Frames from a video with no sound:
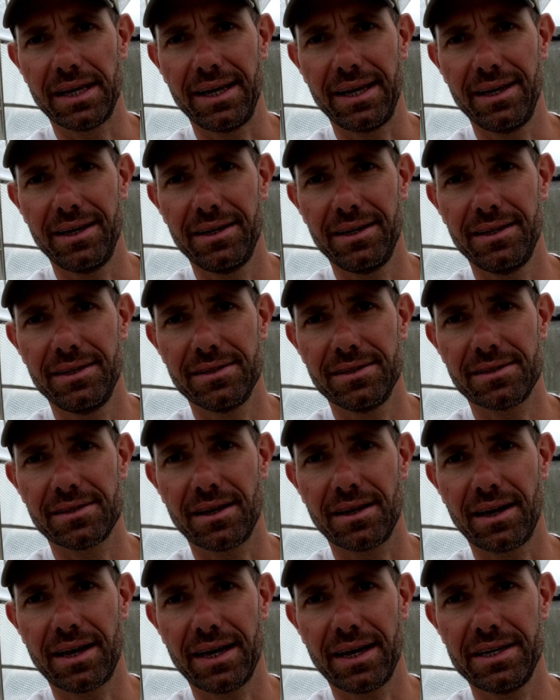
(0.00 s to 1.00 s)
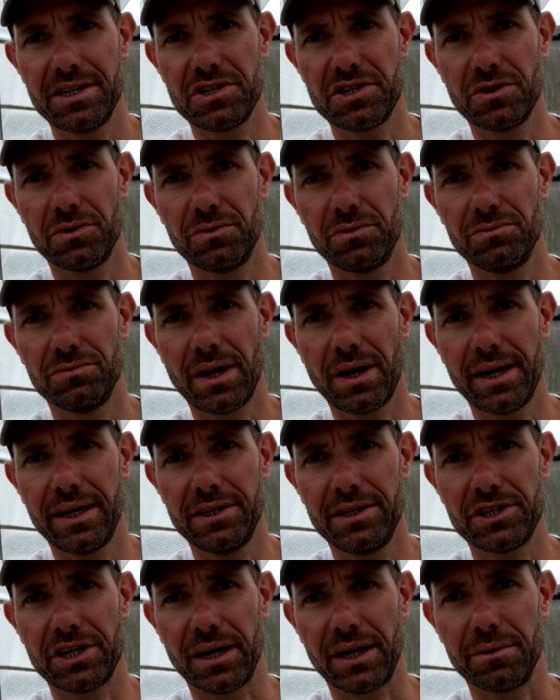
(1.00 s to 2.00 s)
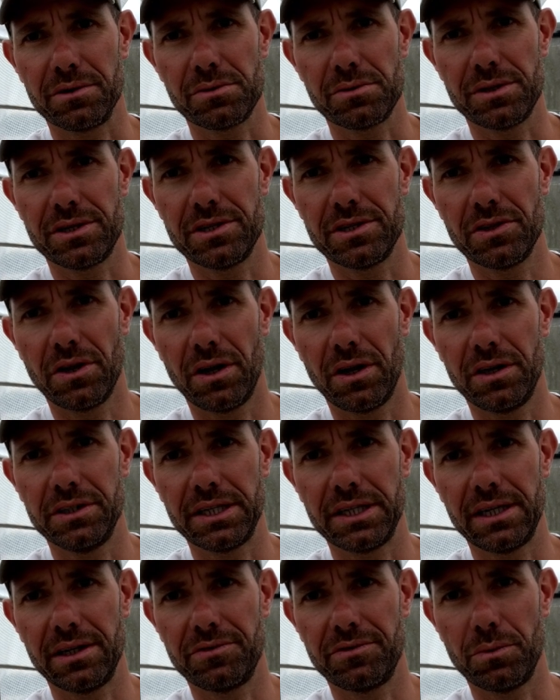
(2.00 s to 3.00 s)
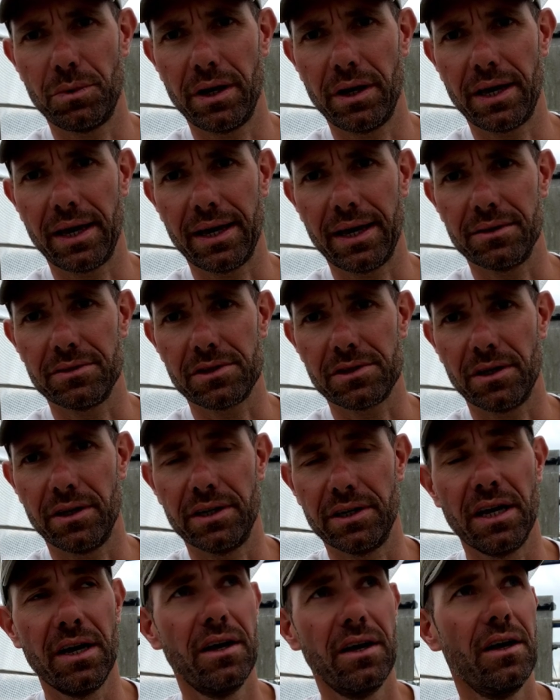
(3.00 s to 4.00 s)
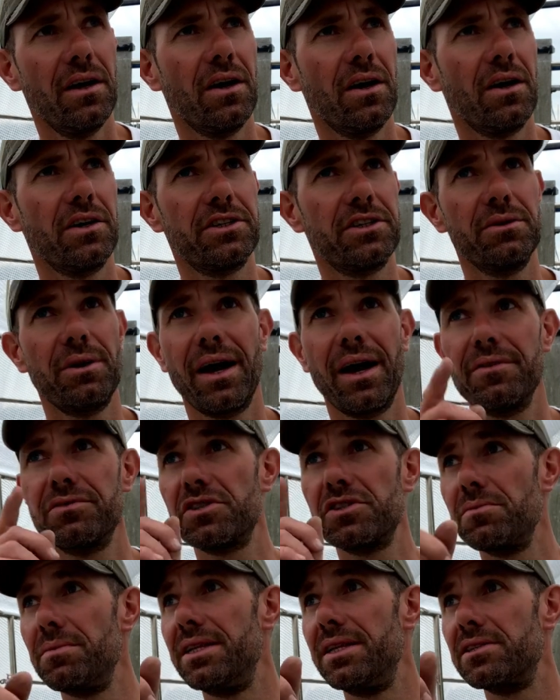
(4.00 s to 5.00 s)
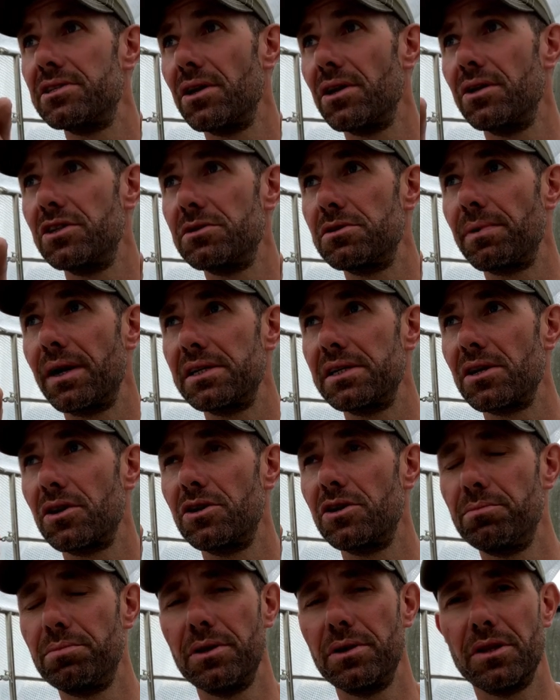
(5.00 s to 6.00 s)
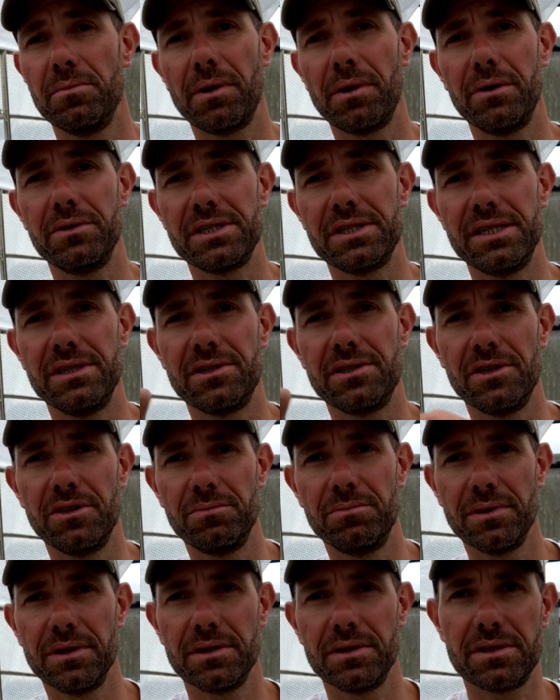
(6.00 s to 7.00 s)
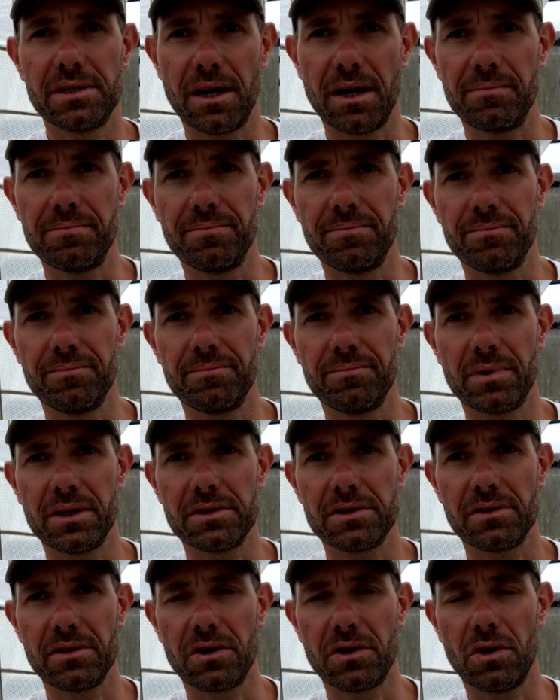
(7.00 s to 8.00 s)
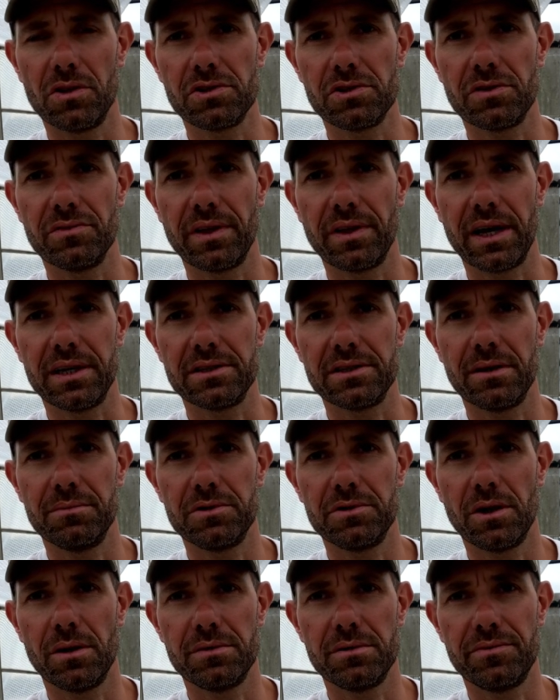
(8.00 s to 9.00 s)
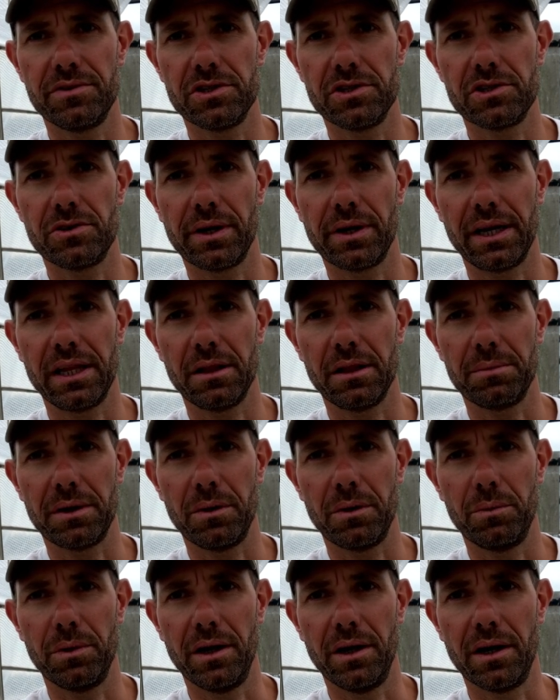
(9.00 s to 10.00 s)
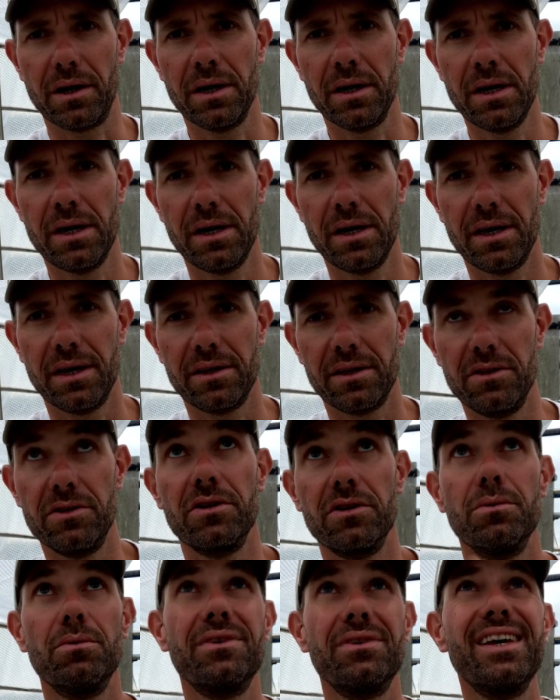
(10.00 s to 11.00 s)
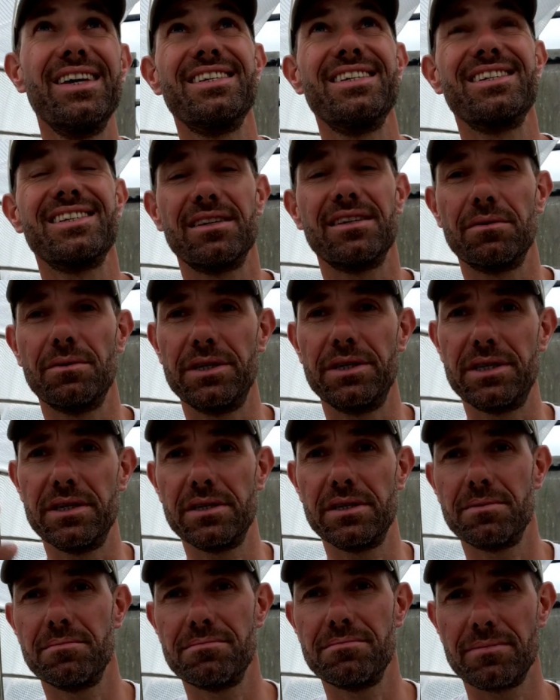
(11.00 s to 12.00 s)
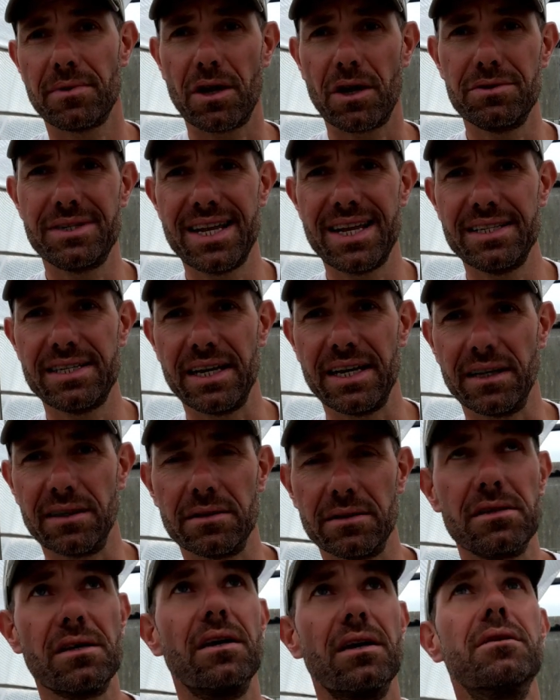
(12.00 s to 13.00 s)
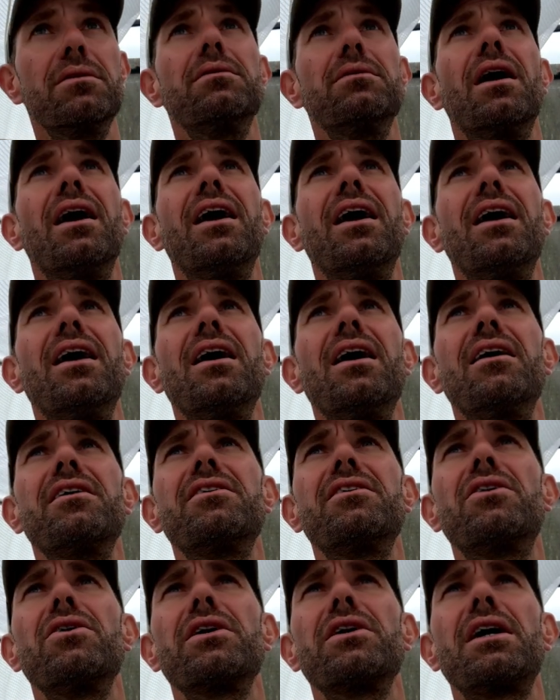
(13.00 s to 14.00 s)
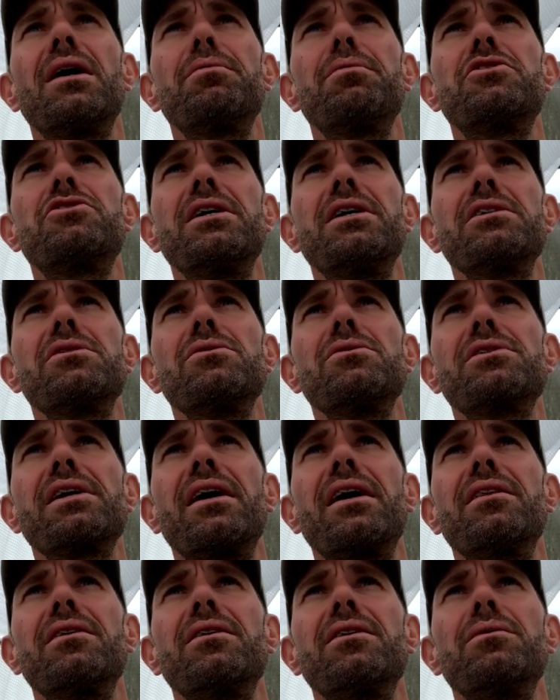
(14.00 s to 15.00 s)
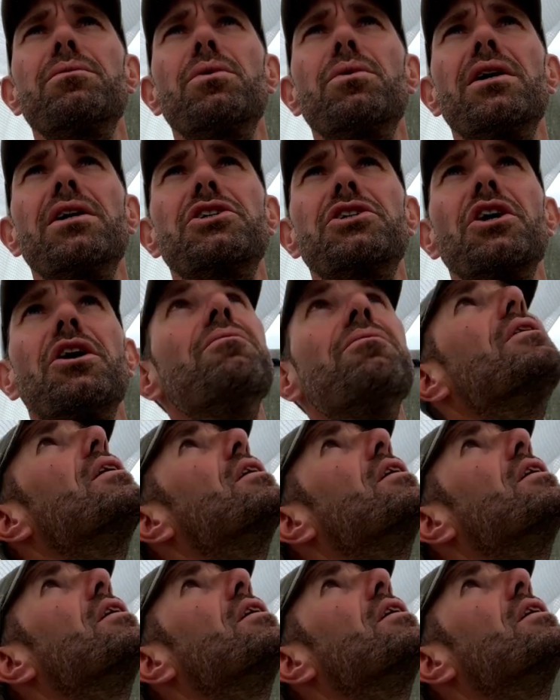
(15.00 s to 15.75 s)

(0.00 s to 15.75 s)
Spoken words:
is occasional rain showers, which is not ideal if you're working outside. I do have some inside space I could put the boat into, but because of the cost of that, sometimes if you're just doing a little bit of work, you do with this, which is go tenting. So I got a couple of trestles out the workshop,